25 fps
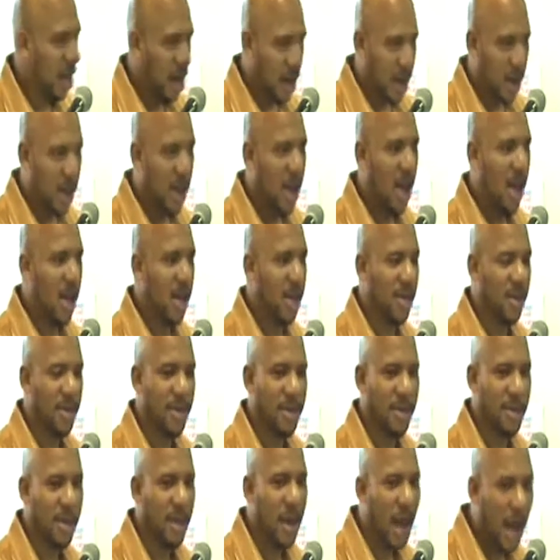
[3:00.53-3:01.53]

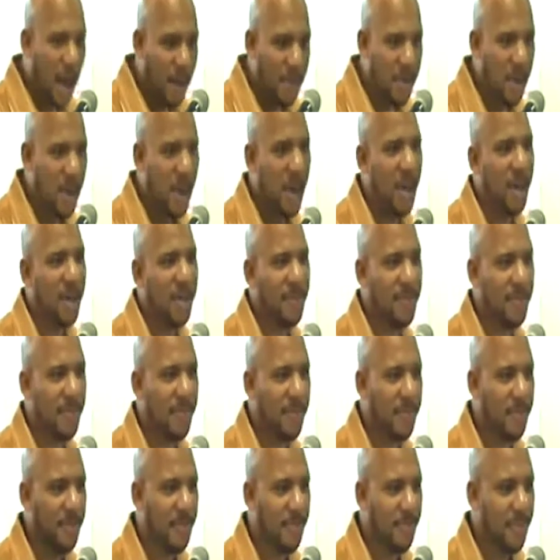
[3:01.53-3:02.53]
Allah, I'm young.
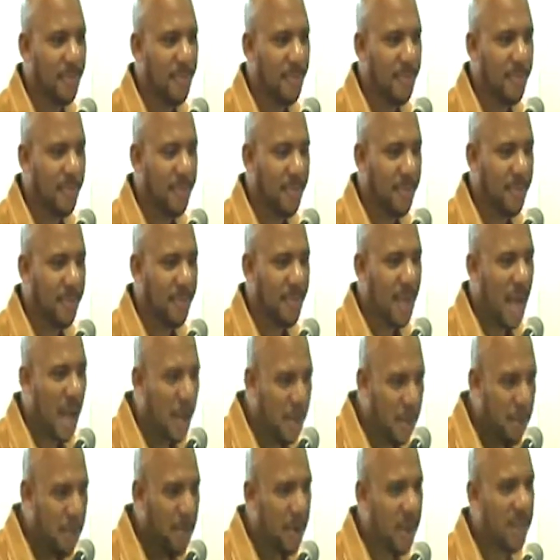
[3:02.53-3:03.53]

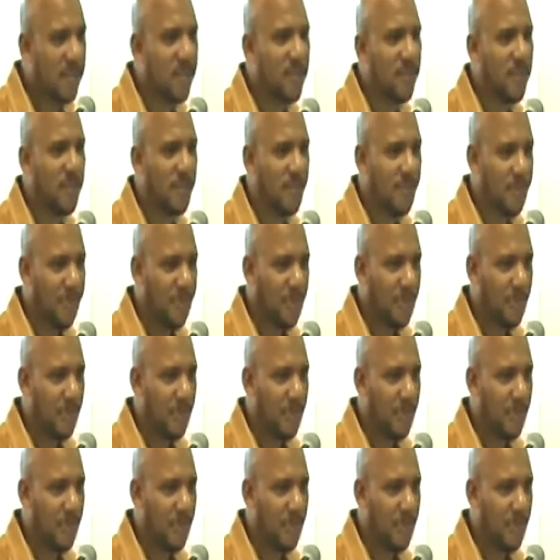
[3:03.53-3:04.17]
I've been blessed